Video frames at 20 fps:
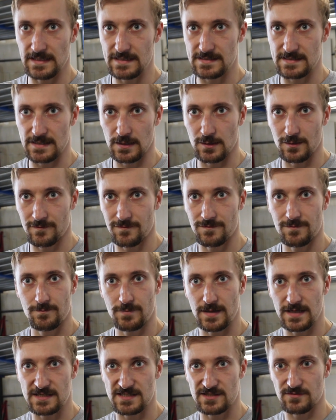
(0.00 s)
an easy enough
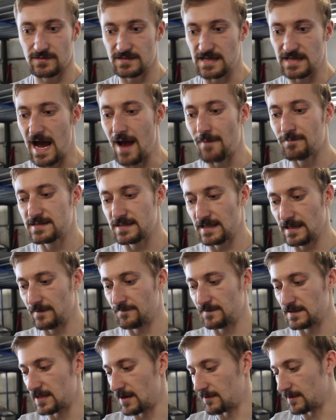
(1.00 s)
piece to adapt
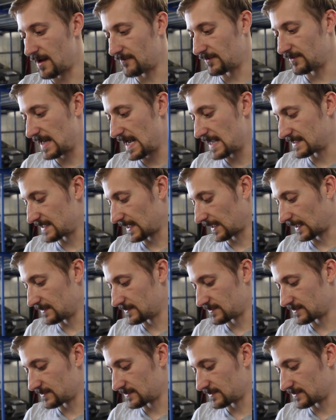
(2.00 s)
if you don't have an AirTech